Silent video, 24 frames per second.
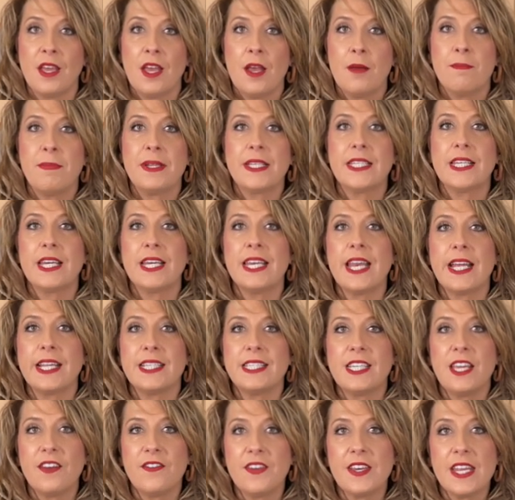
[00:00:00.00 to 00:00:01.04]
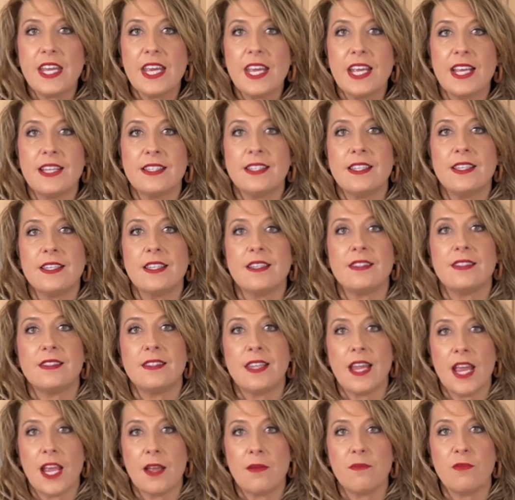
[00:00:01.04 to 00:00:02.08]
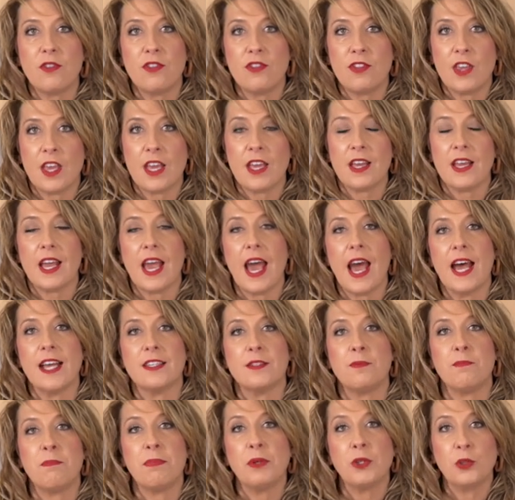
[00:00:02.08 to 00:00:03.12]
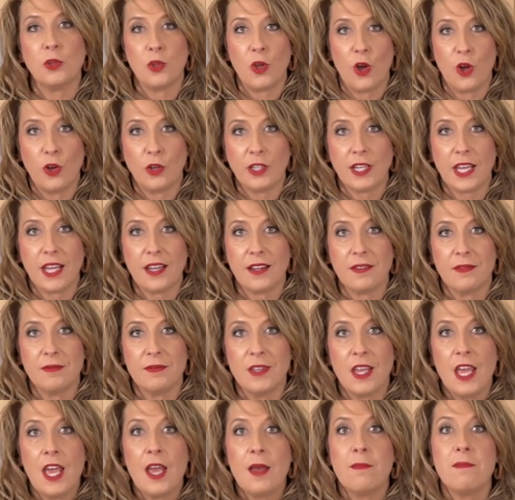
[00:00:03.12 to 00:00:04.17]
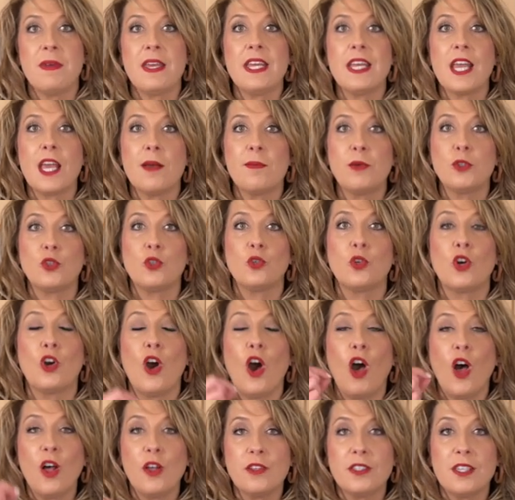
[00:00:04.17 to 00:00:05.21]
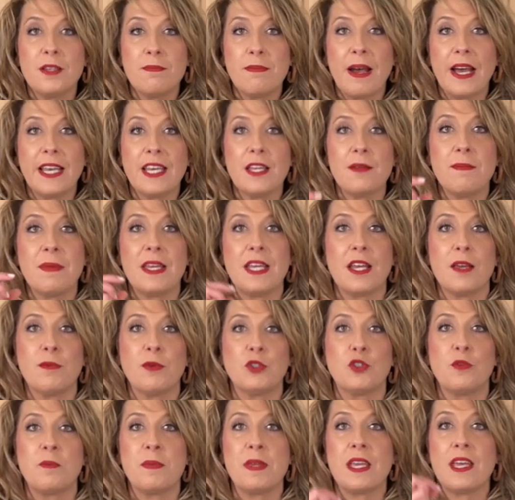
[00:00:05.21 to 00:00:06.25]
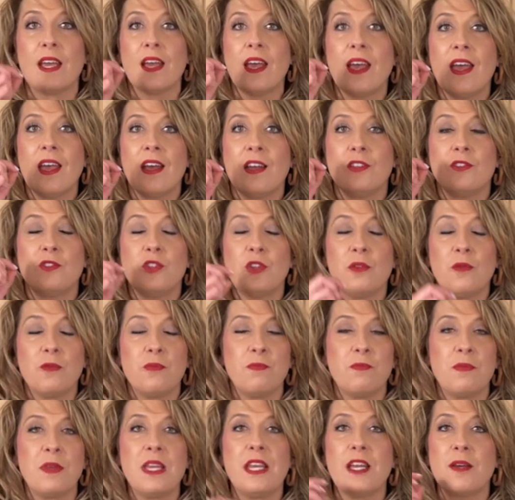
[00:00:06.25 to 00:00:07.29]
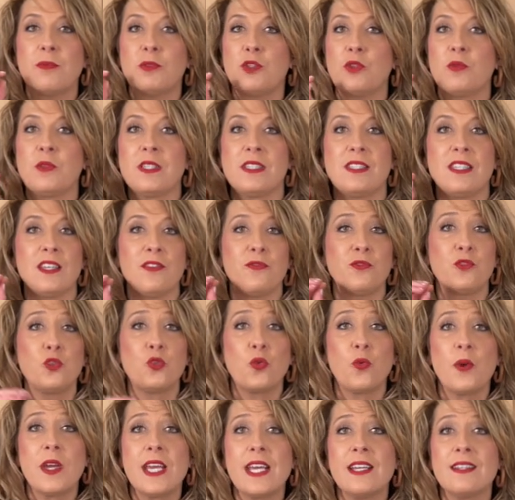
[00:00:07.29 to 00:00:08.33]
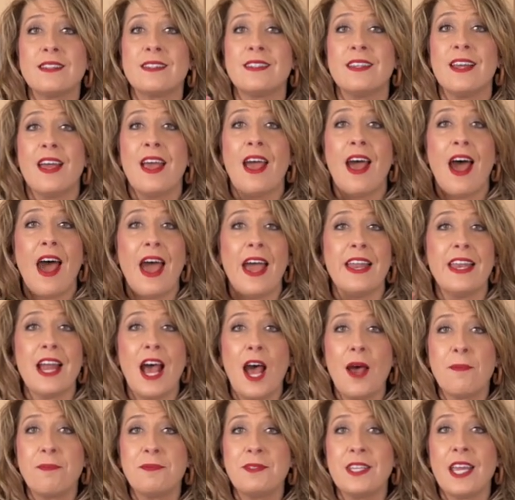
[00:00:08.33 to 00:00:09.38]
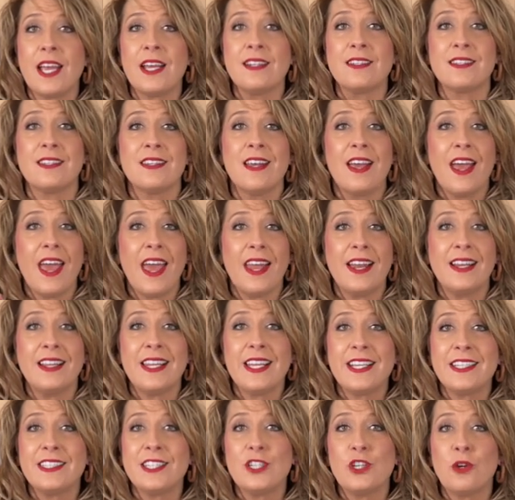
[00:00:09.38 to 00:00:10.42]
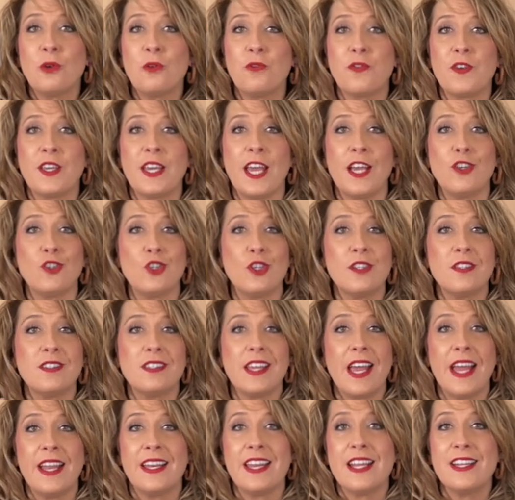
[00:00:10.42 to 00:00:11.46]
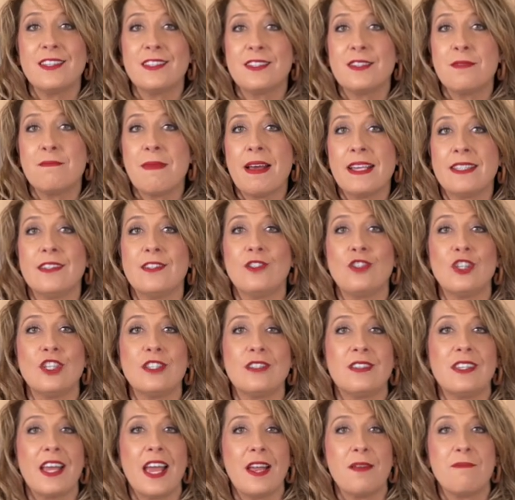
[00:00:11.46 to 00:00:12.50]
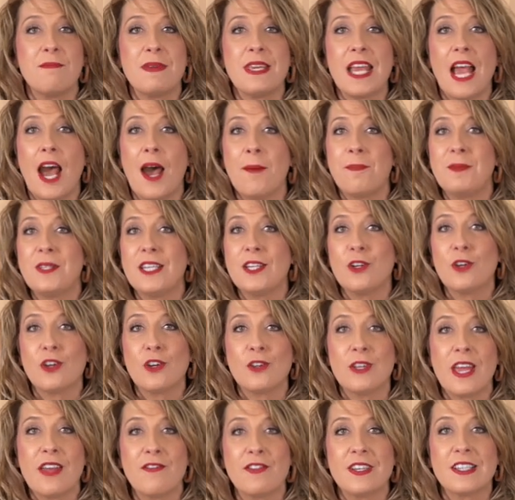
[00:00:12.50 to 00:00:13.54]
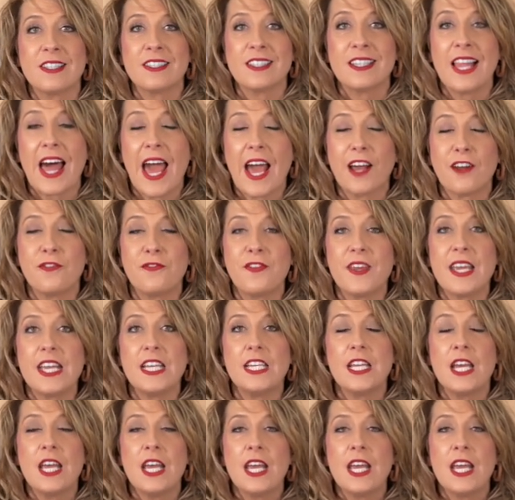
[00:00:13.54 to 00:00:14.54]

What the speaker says: But connectivity isn't the same thing as belonging. Being able to call somebody, being able to receive tweets and updates and LinkedIn notifications and instant messages and be updated on every Slack feed